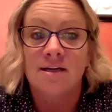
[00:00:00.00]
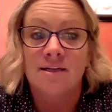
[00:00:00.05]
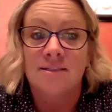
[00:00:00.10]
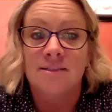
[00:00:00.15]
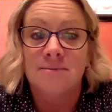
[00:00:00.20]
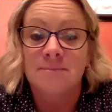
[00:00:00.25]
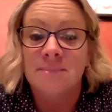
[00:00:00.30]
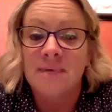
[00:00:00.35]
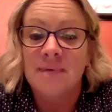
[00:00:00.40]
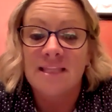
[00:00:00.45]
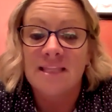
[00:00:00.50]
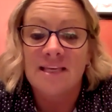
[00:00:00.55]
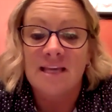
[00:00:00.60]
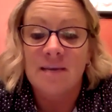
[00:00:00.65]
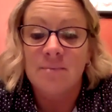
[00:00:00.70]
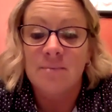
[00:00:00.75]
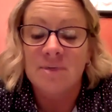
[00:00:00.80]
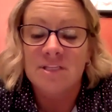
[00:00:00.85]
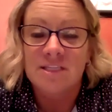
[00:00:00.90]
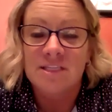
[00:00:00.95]
um, and the
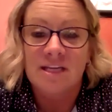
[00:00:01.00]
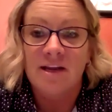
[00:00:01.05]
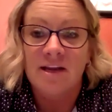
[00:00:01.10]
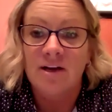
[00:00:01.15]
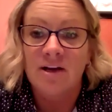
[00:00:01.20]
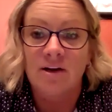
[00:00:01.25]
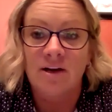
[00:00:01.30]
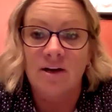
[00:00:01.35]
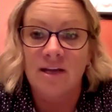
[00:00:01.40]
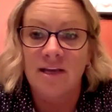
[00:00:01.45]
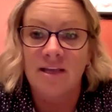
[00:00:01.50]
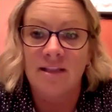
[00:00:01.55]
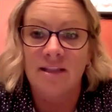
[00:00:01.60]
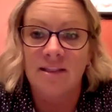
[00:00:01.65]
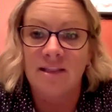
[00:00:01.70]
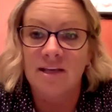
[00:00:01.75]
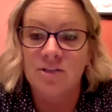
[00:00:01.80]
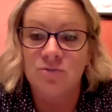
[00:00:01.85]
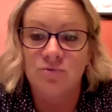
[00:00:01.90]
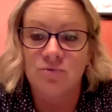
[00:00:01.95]
game doesn't care,
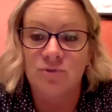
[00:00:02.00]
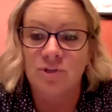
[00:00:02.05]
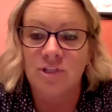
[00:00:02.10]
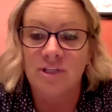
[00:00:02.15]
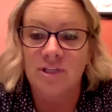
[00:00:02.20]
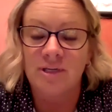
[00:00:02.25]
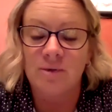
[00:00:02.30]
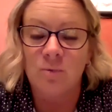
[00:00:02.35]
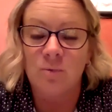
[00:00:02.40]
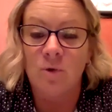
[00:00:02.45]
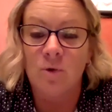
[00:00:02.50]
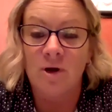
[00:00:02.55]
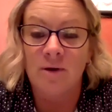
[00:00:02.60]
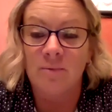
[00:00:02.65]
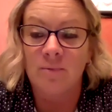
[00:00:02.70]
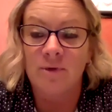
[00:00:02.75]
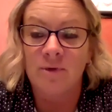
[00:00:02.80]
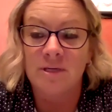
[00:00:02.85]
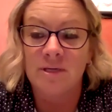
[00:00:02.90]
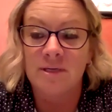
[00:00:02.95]
and that's really
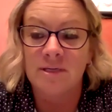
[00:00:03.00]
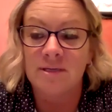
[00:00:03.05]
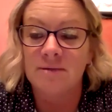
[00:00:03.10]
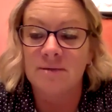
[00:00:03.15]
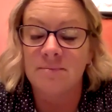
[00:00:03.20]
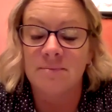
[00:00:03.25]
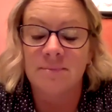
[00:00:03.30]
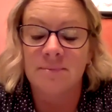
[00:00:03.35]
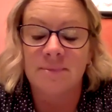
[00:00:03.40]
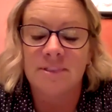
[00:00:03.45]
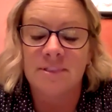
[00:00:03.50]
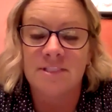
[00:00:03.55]
what we